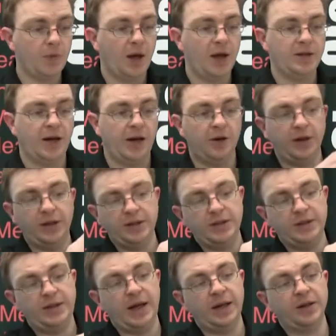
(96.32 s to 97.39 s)
is Ionic's
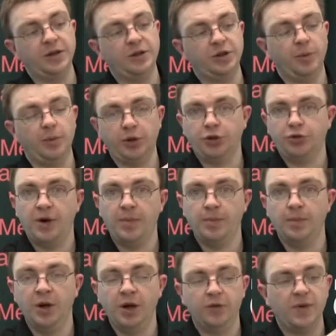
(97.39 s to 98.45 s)
standard double
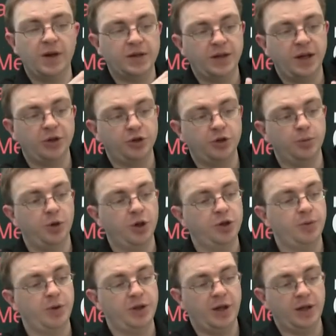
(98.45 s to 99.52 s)
trim residential
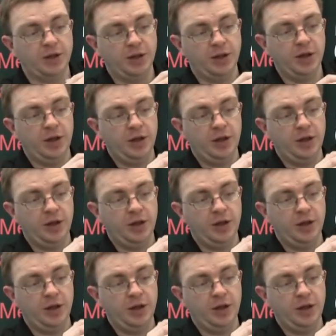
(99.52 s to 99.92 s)
brush, which has